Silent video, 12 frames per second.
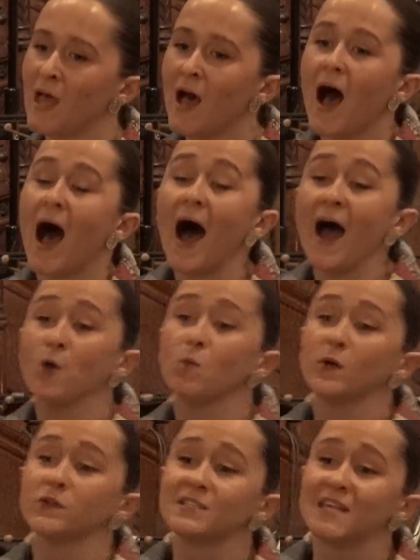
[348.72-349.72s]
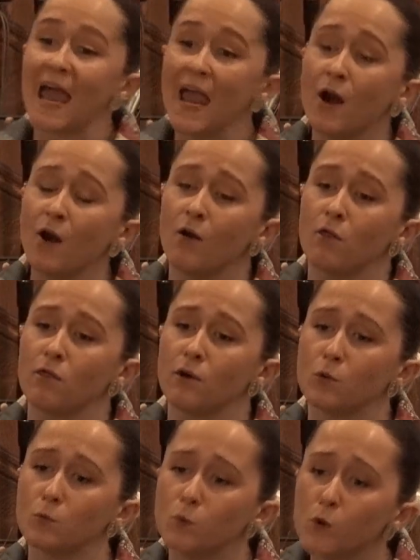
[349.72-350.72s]
I will tear
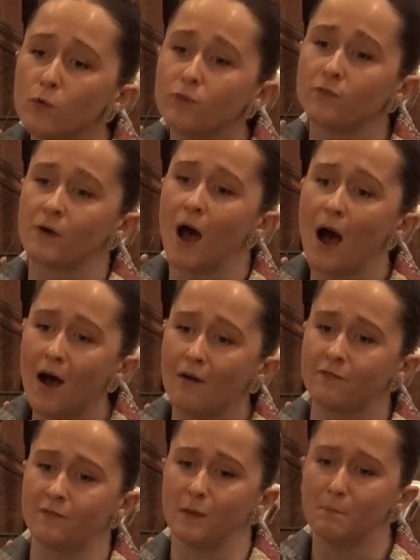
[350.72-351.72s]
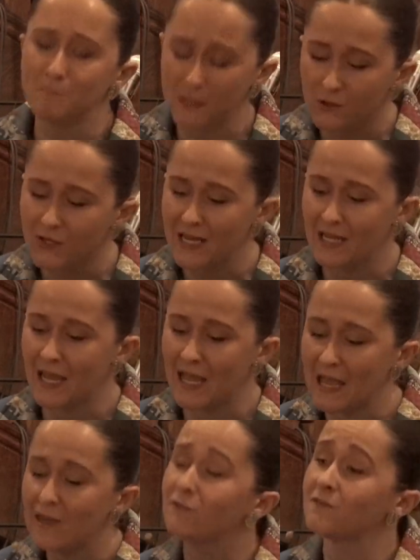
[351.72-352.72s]
the roof off the building
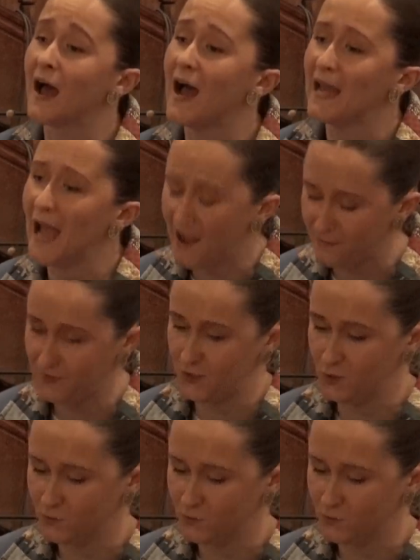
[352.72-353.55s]
if I have to."